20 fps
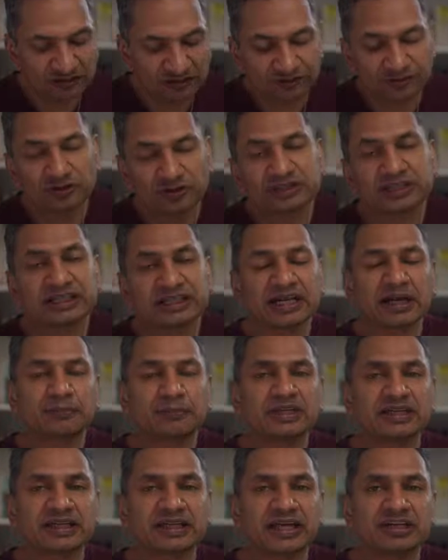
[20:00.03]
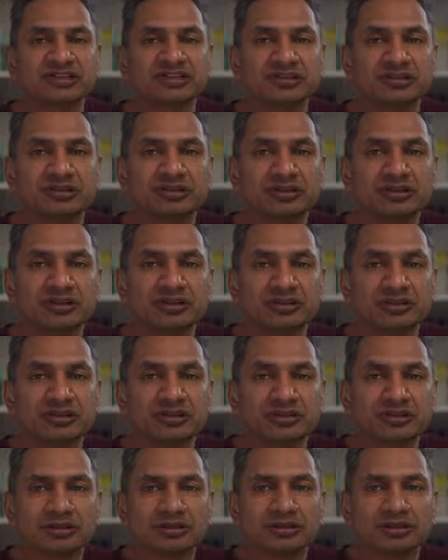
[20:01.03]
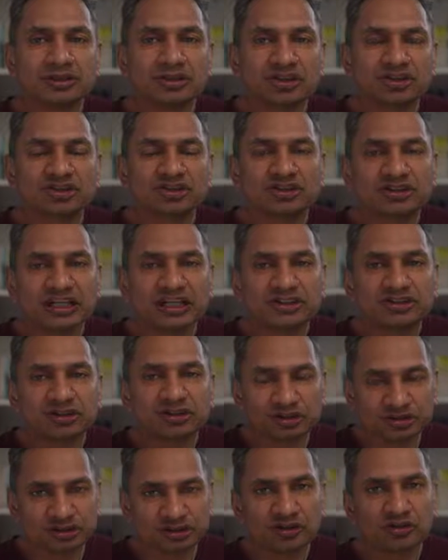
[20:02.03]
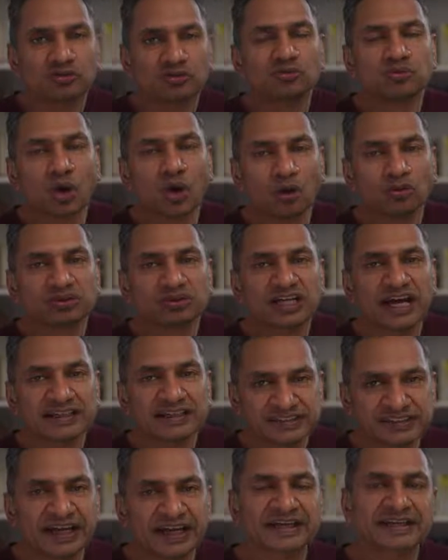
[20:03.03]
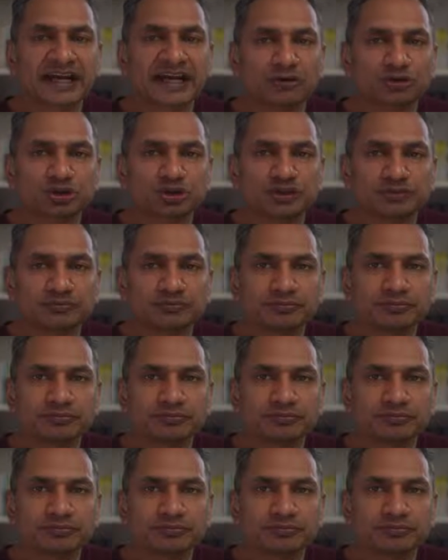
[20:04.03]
a funding application. So they just wrote a check out.